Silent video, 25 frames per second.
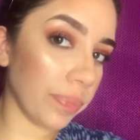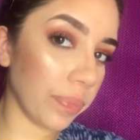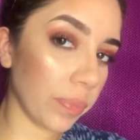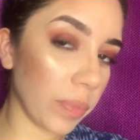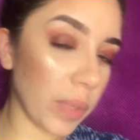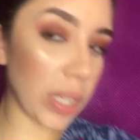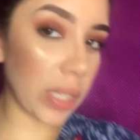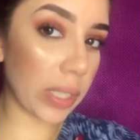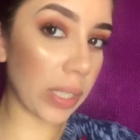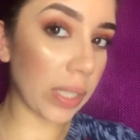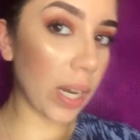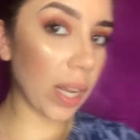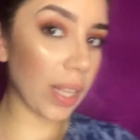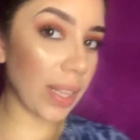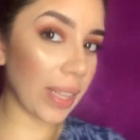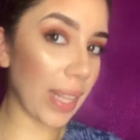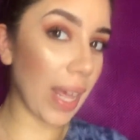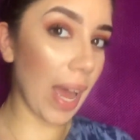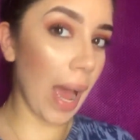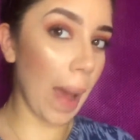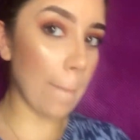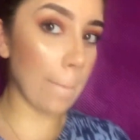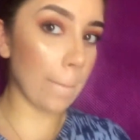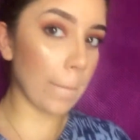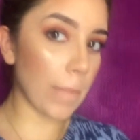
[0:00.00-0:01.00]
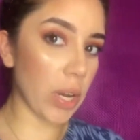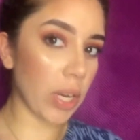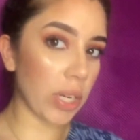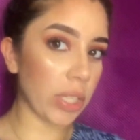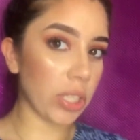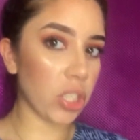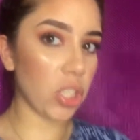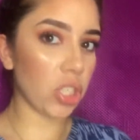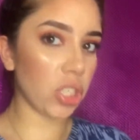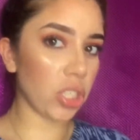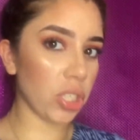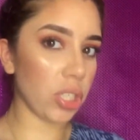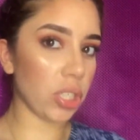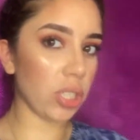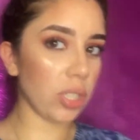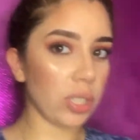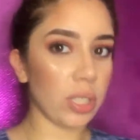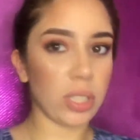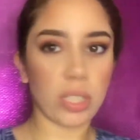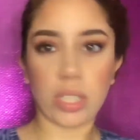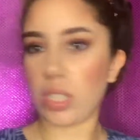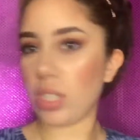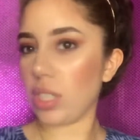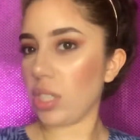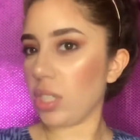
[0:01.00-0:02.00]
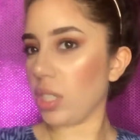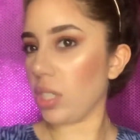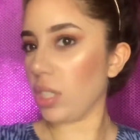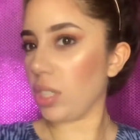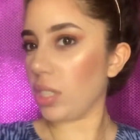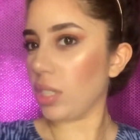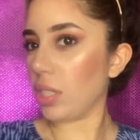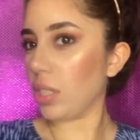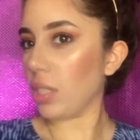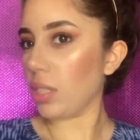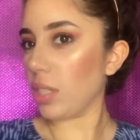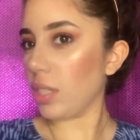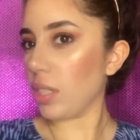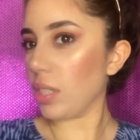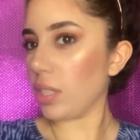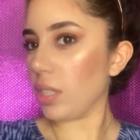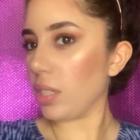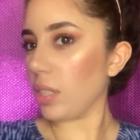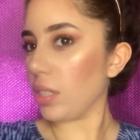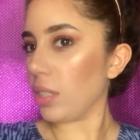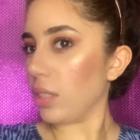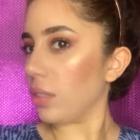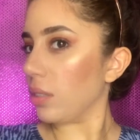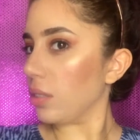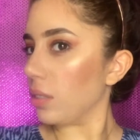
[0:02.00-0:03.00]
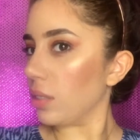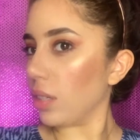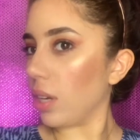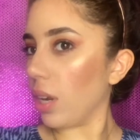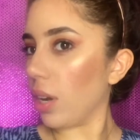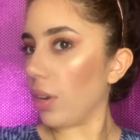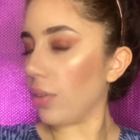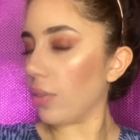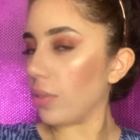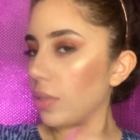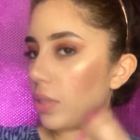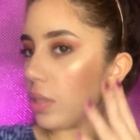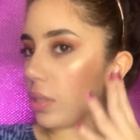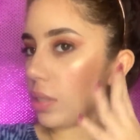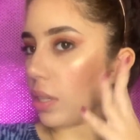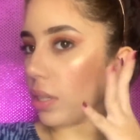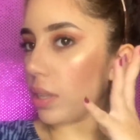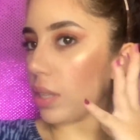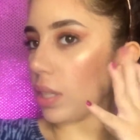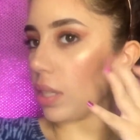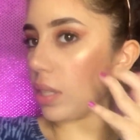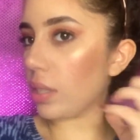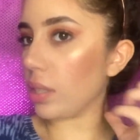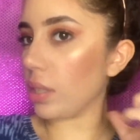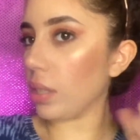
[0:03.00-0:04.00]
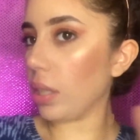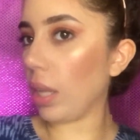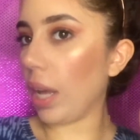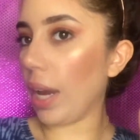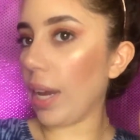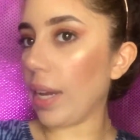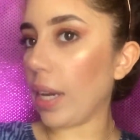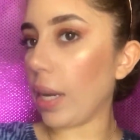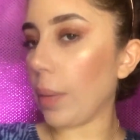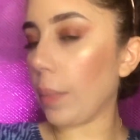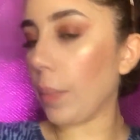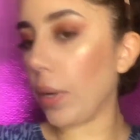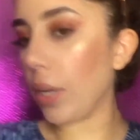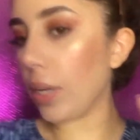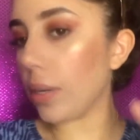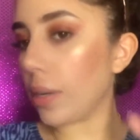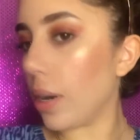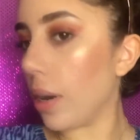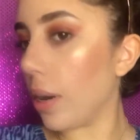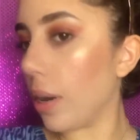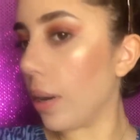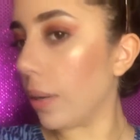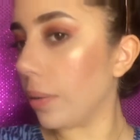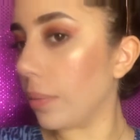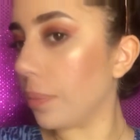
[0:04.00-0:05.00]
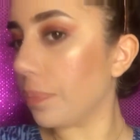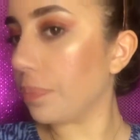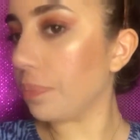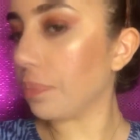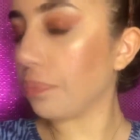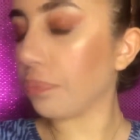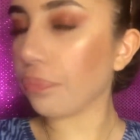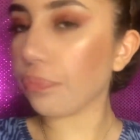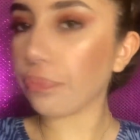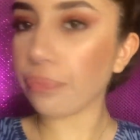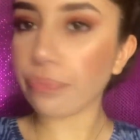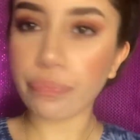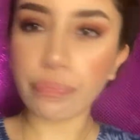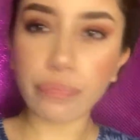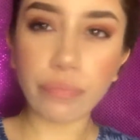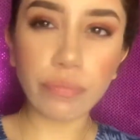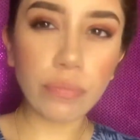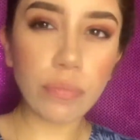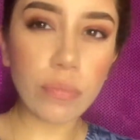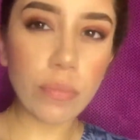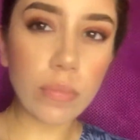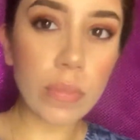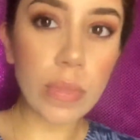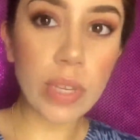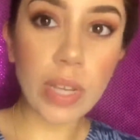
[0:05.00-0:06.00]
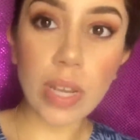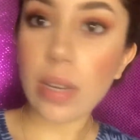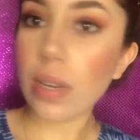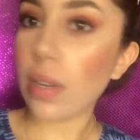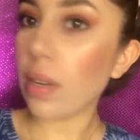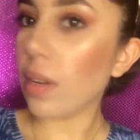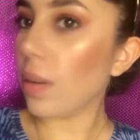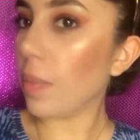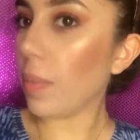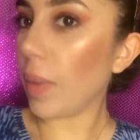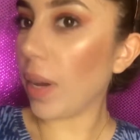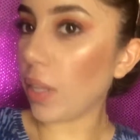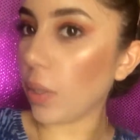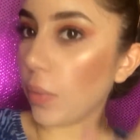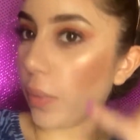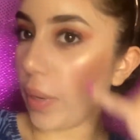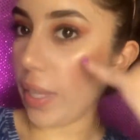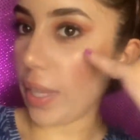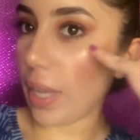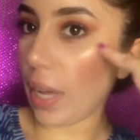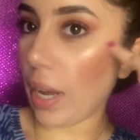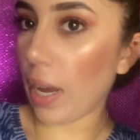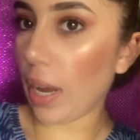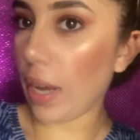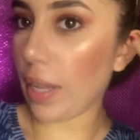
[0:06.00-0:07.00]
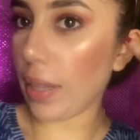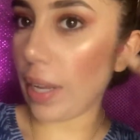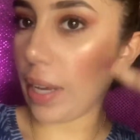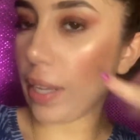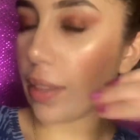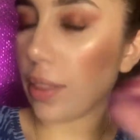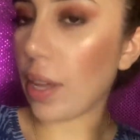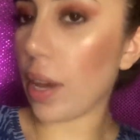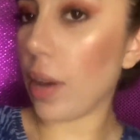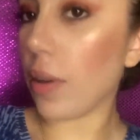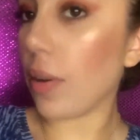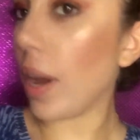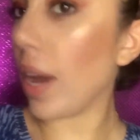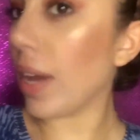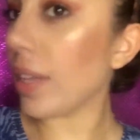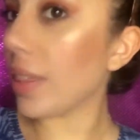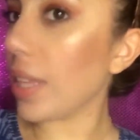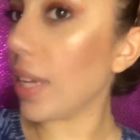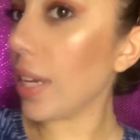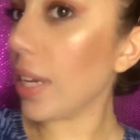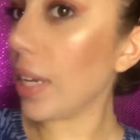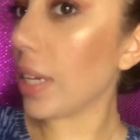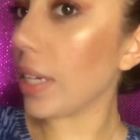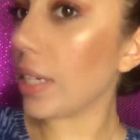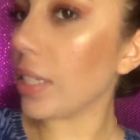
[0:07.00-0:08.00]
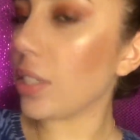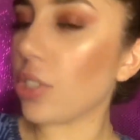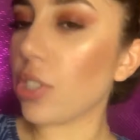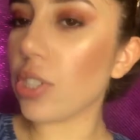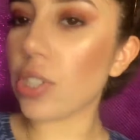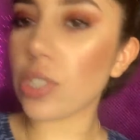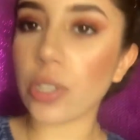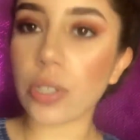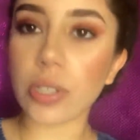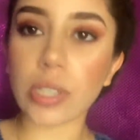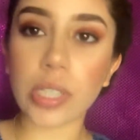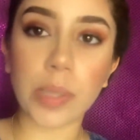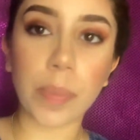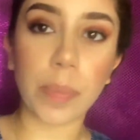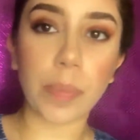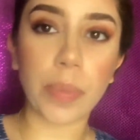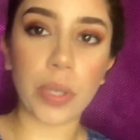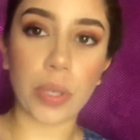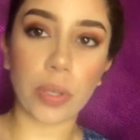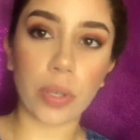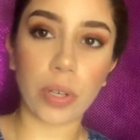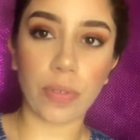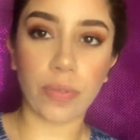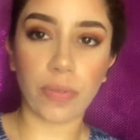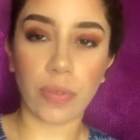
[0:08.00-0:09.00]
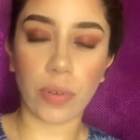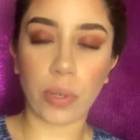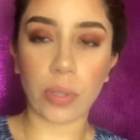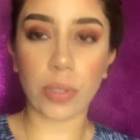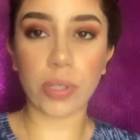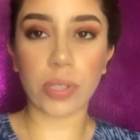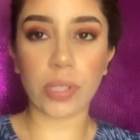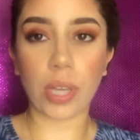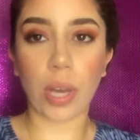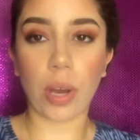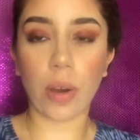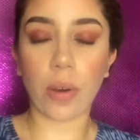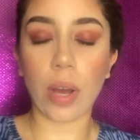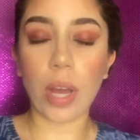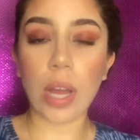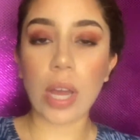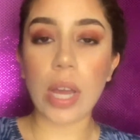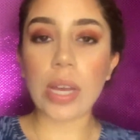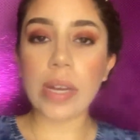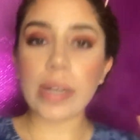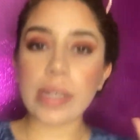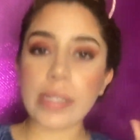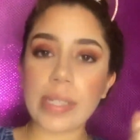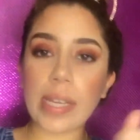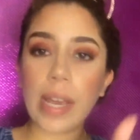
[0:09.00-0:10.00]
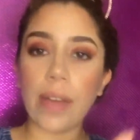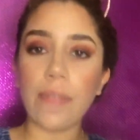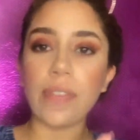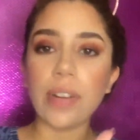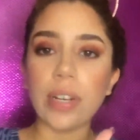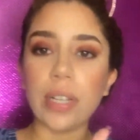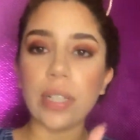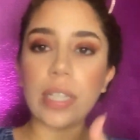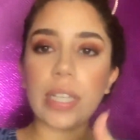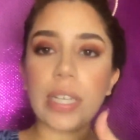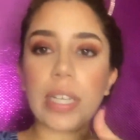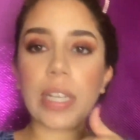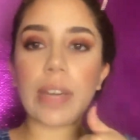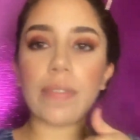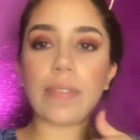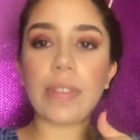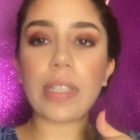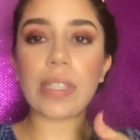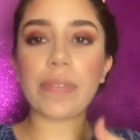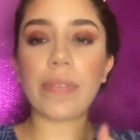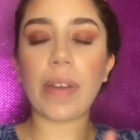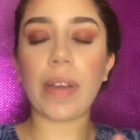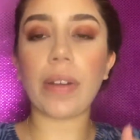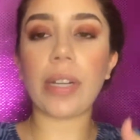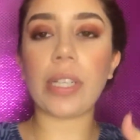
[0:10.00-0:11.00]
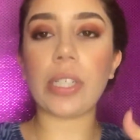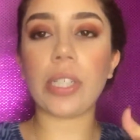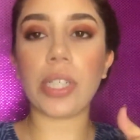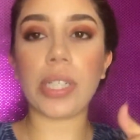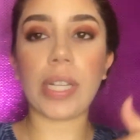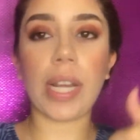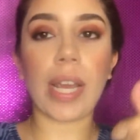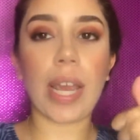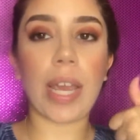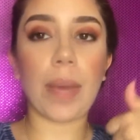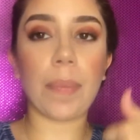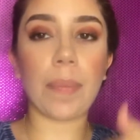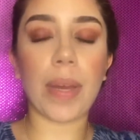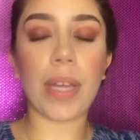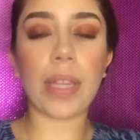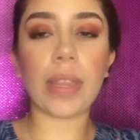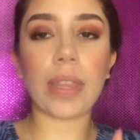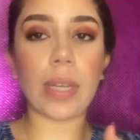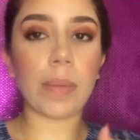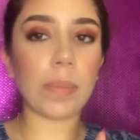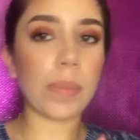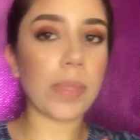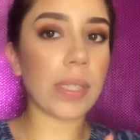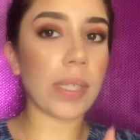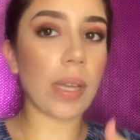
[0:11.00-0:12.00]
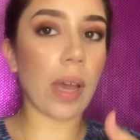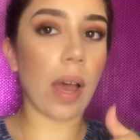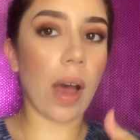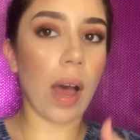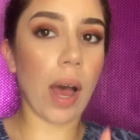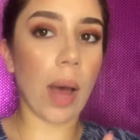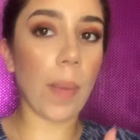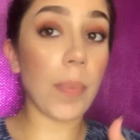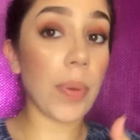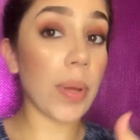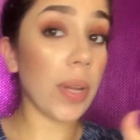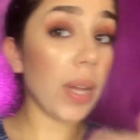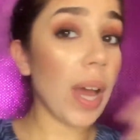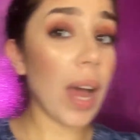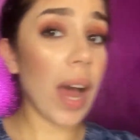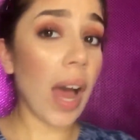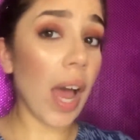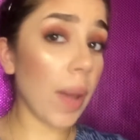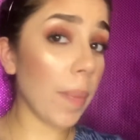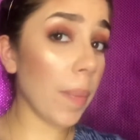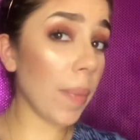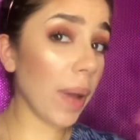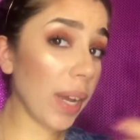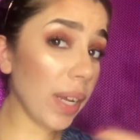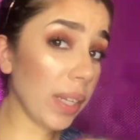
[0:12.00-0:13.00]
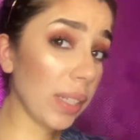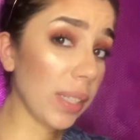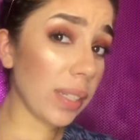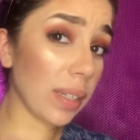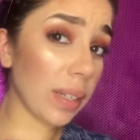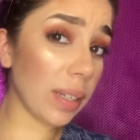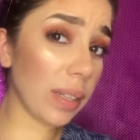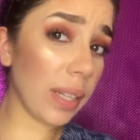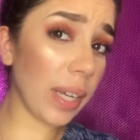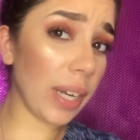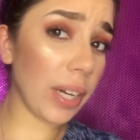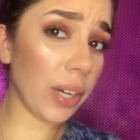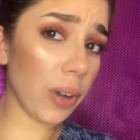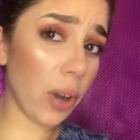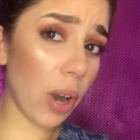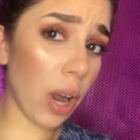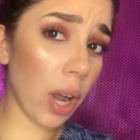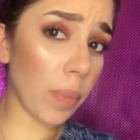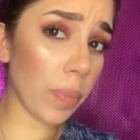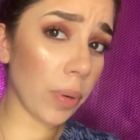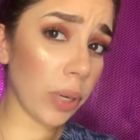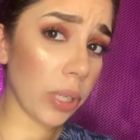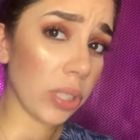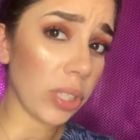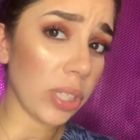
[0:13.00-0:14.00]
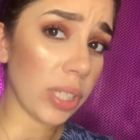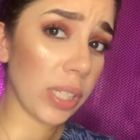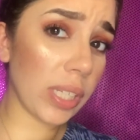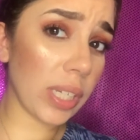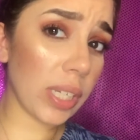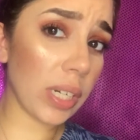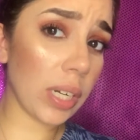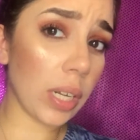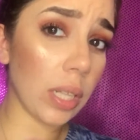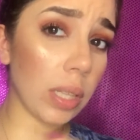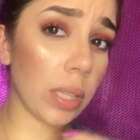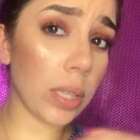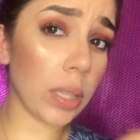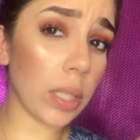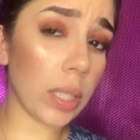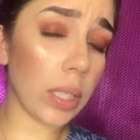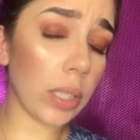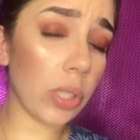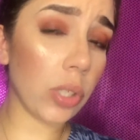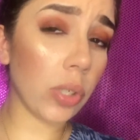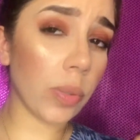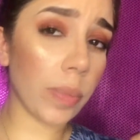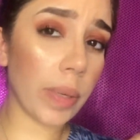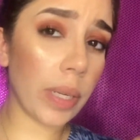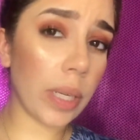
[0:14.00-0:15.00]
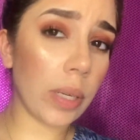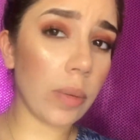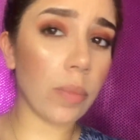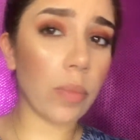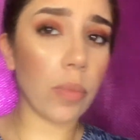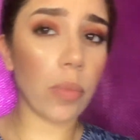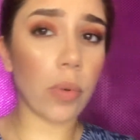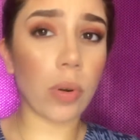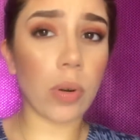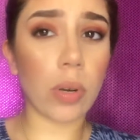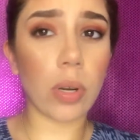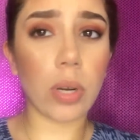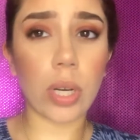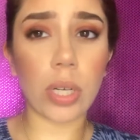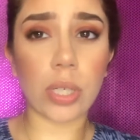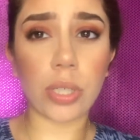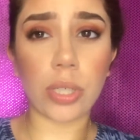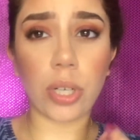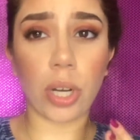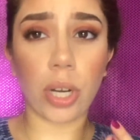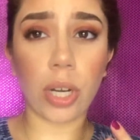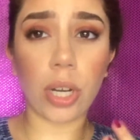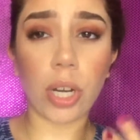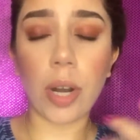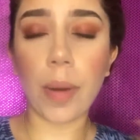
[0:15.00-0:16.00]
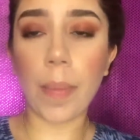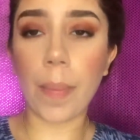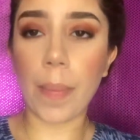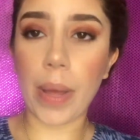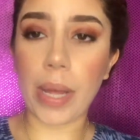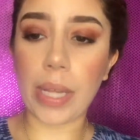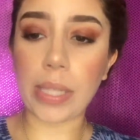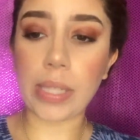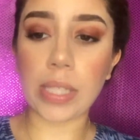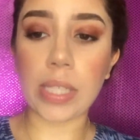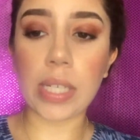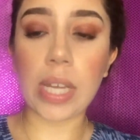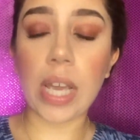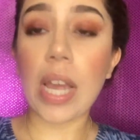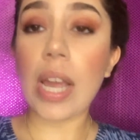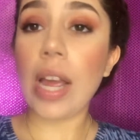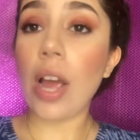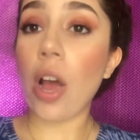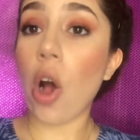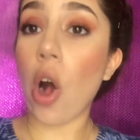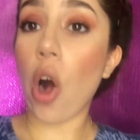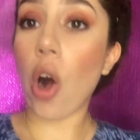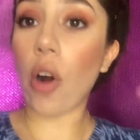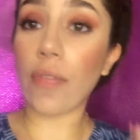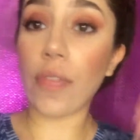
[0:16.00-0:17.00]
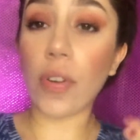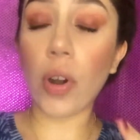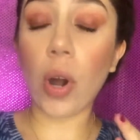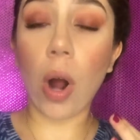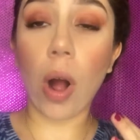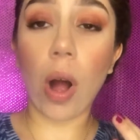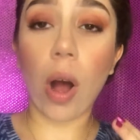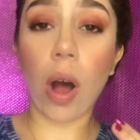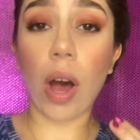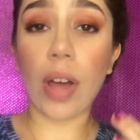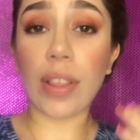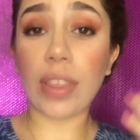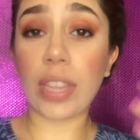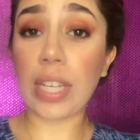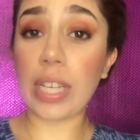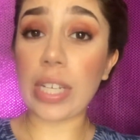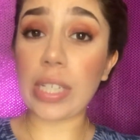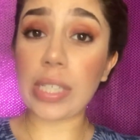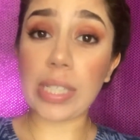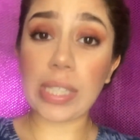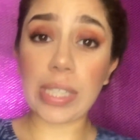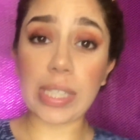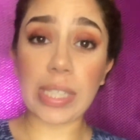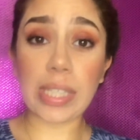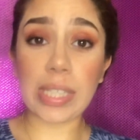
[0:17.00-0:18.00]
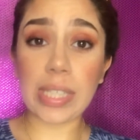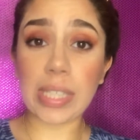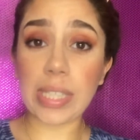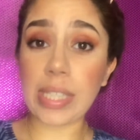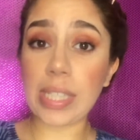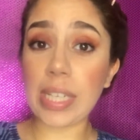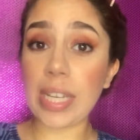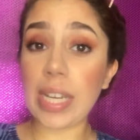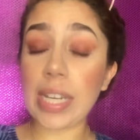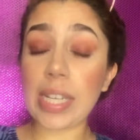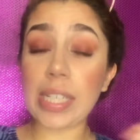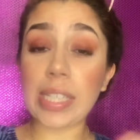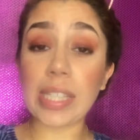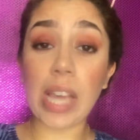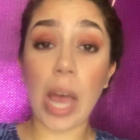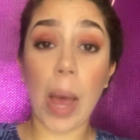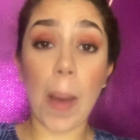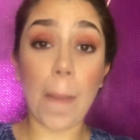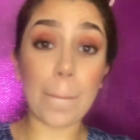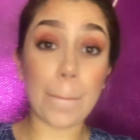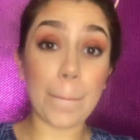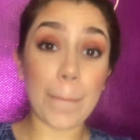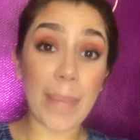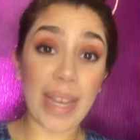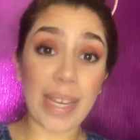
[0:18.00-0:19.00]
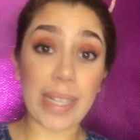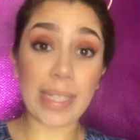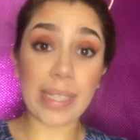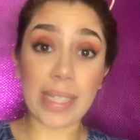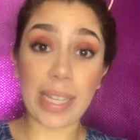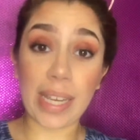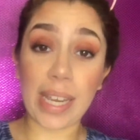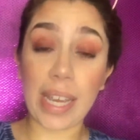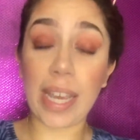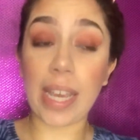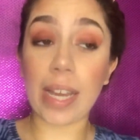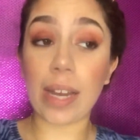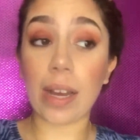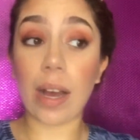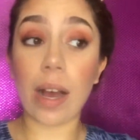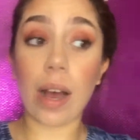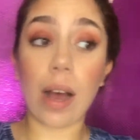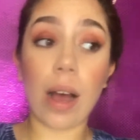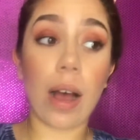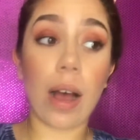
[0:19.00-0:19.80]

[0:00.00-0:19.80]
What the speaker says: because not that much. No, I think it's the lighting, but by the way, that highlight though, I think it just looks beautiful. So definitely give this foundation a big thumbs up. I might later on purchase it a little bit more darker, but overall the consistency is amazing.